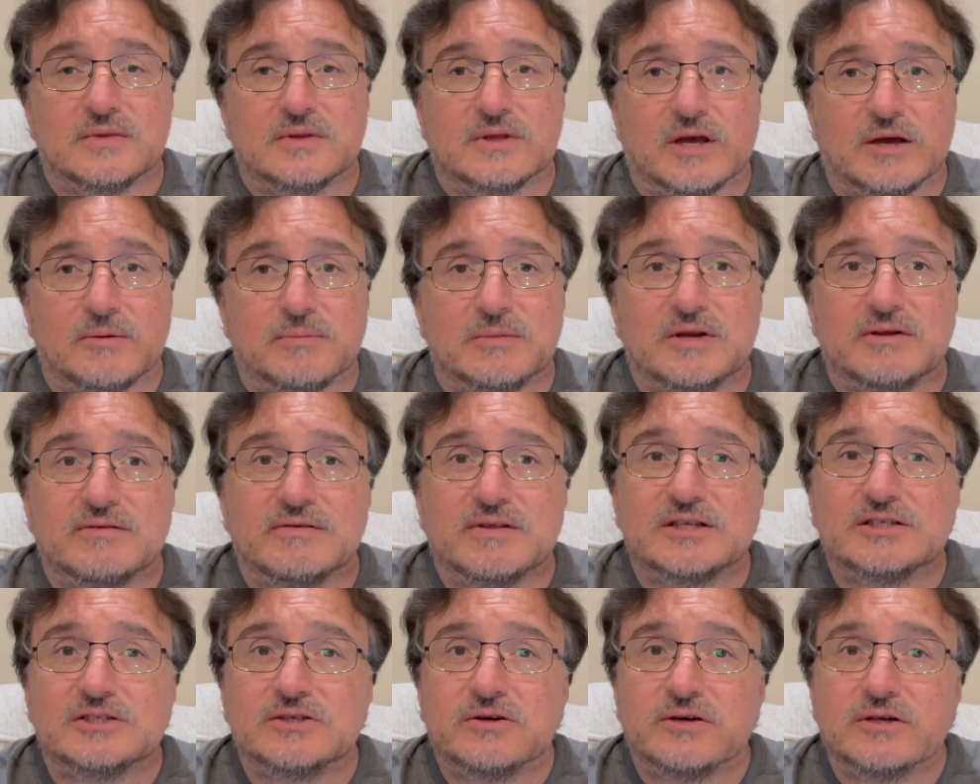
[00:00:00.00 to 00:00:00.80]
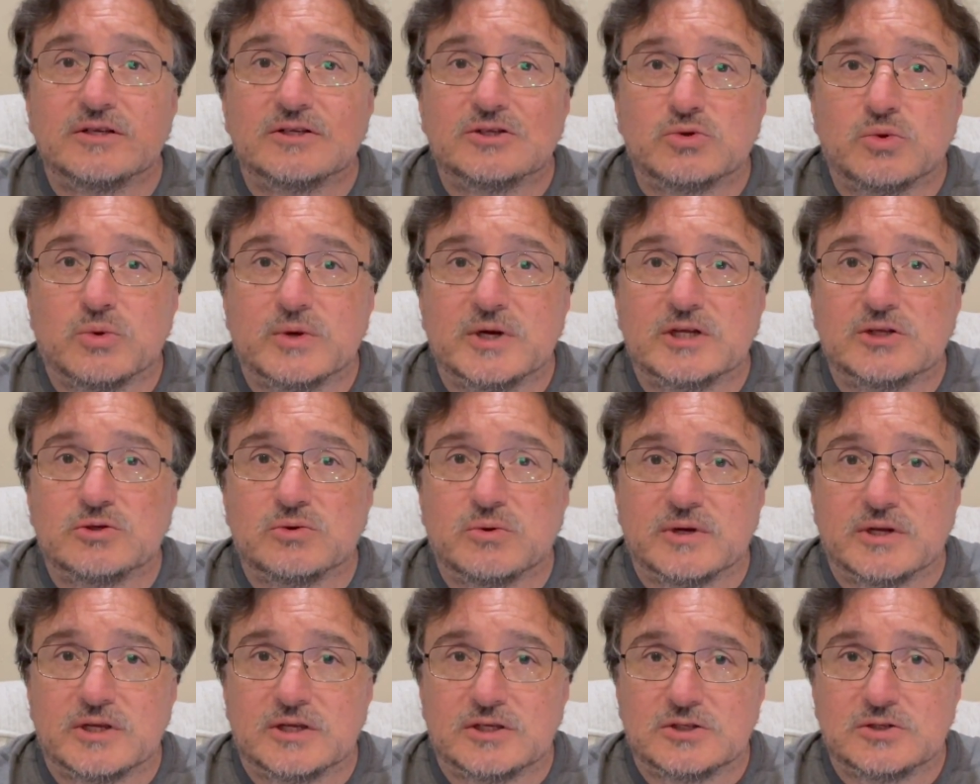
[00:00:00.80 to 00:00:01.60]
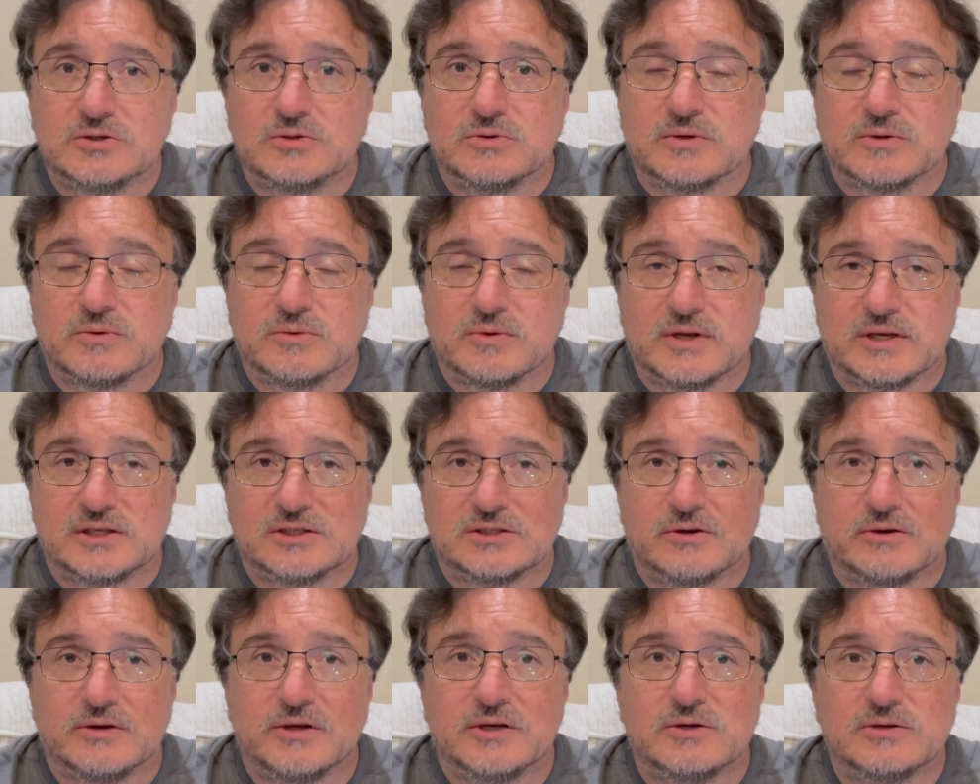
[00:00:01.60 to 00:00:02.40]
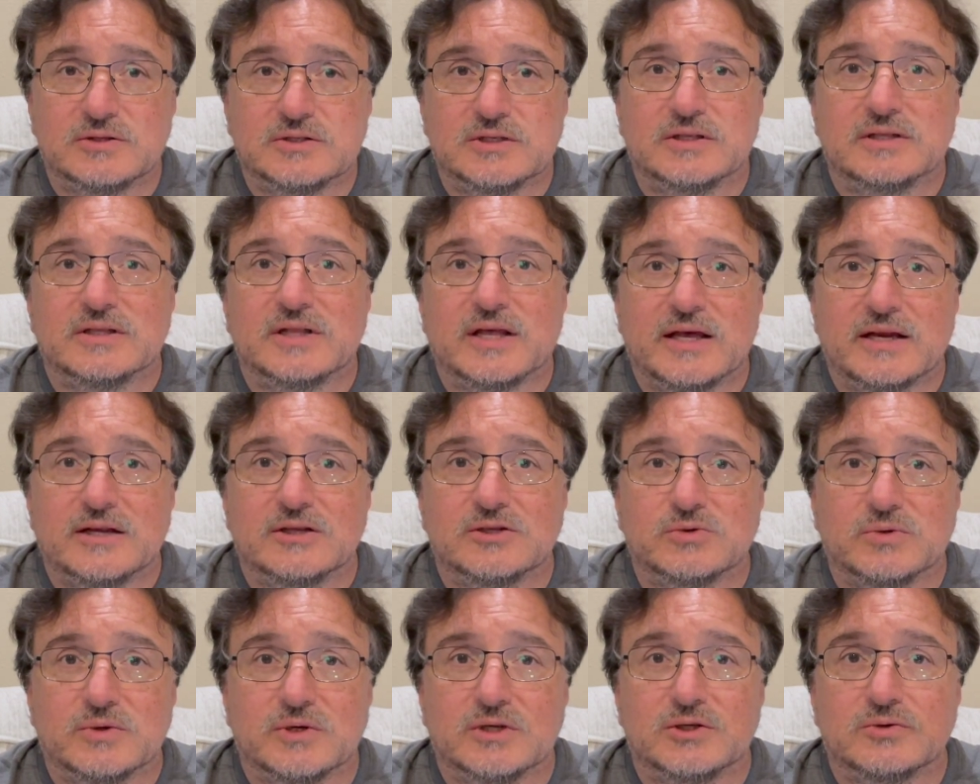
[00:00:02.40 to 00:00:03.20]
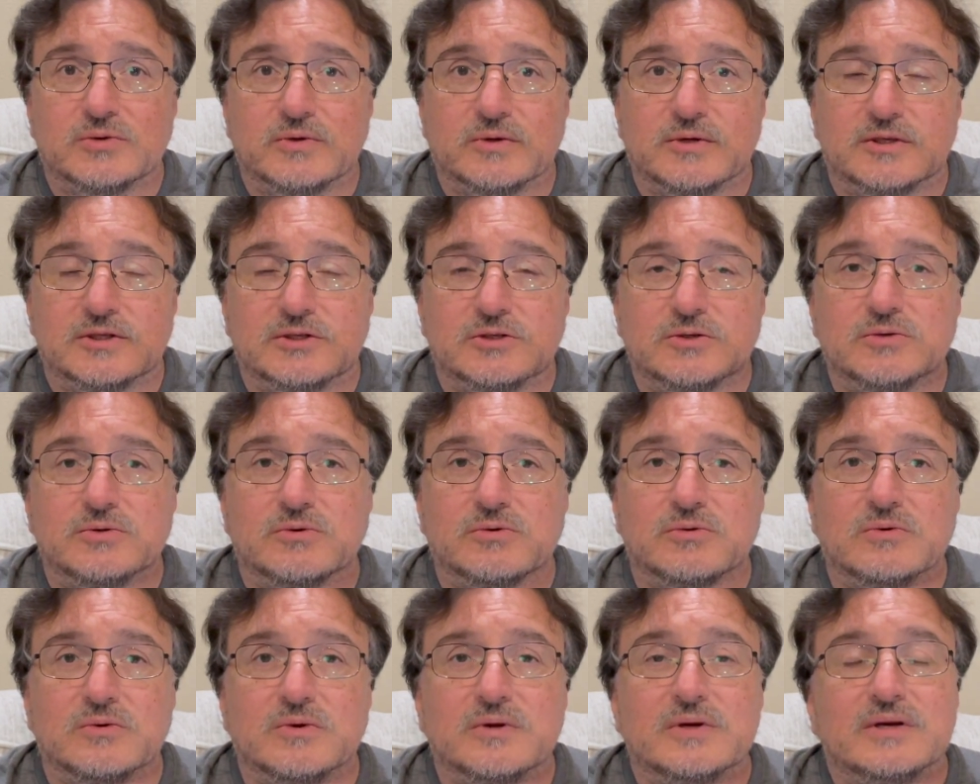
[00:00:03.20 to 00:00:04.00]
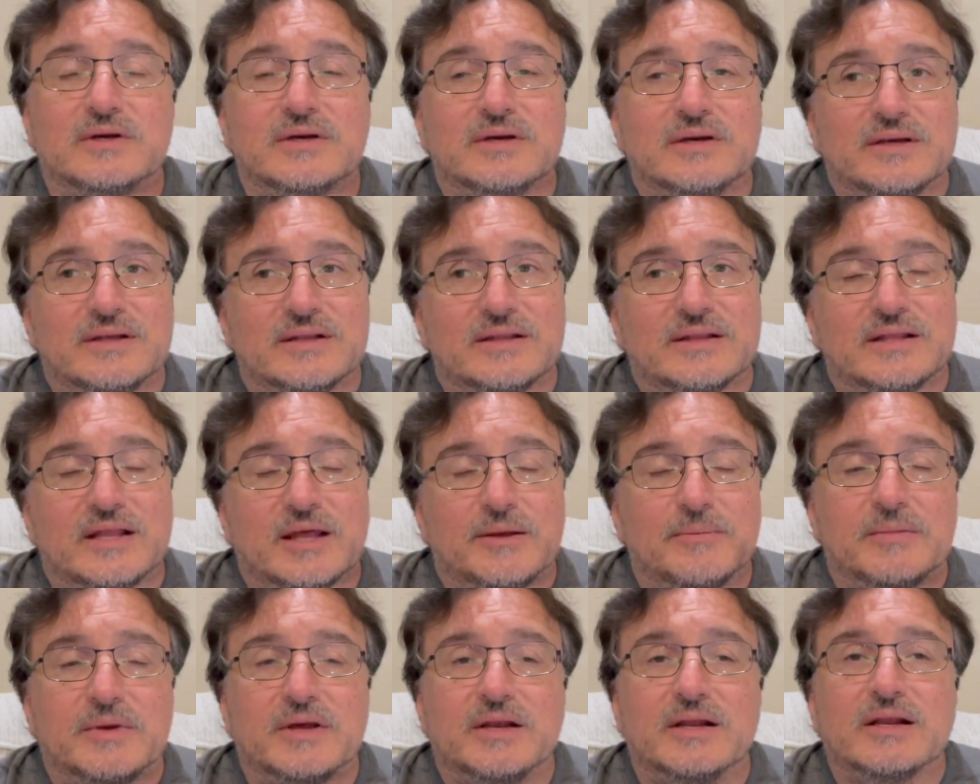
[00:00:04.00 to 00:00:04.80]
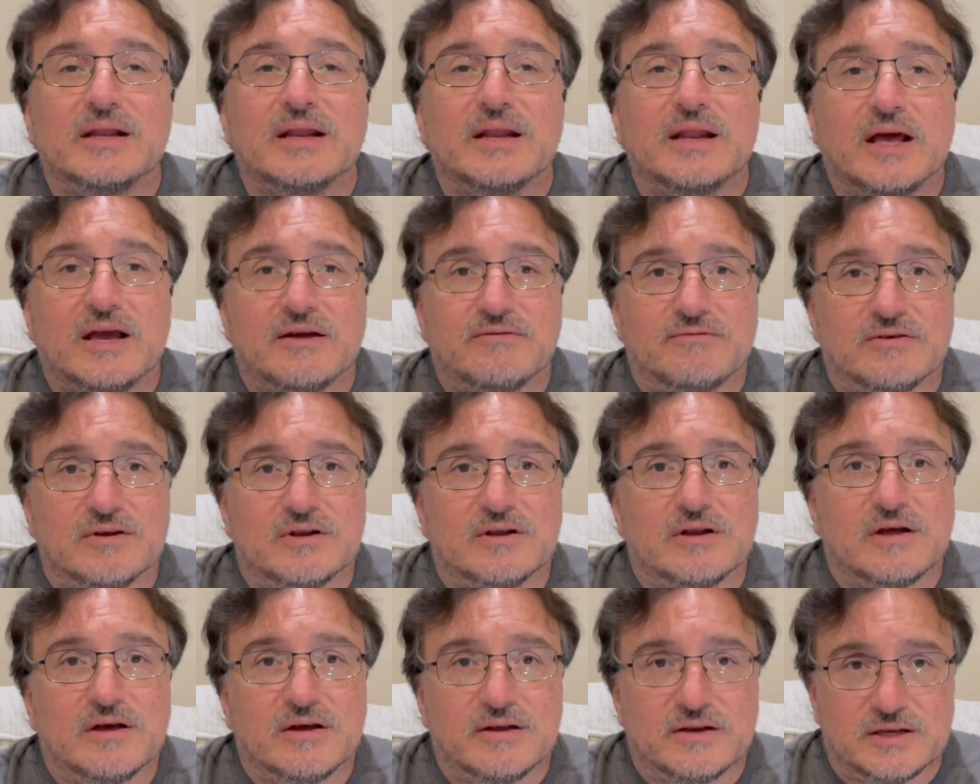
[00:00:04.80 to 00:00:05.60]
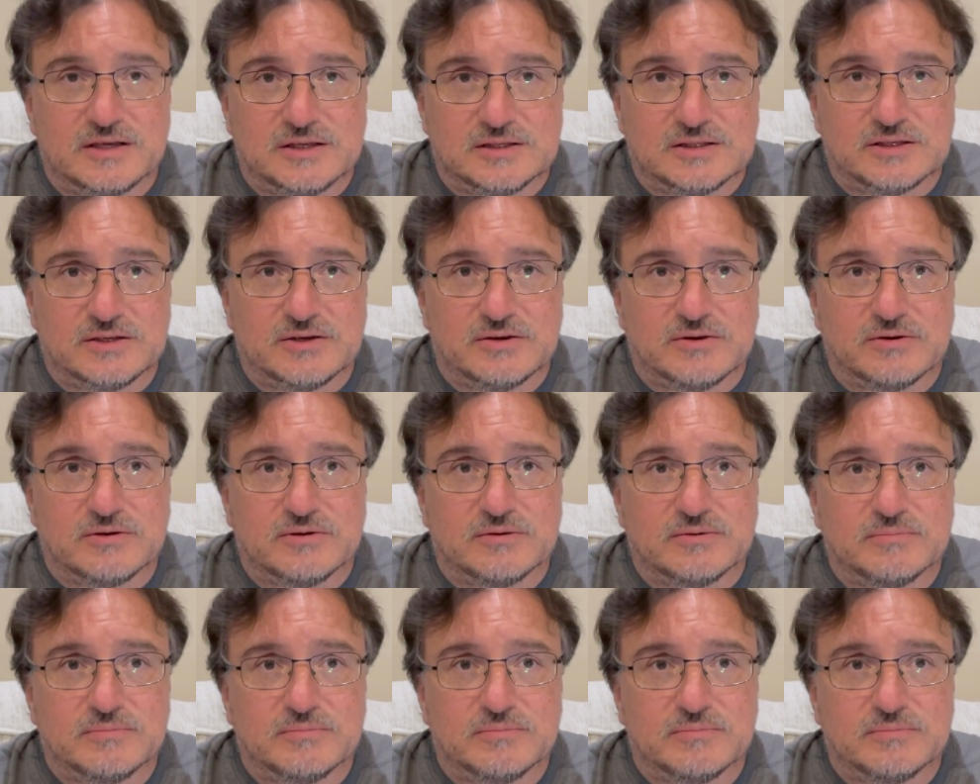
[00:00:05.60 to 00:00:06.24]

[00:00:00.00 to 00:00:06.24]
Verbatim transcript: I believe that started in 2022, and when I started using that in 2022, that made life a lot easier.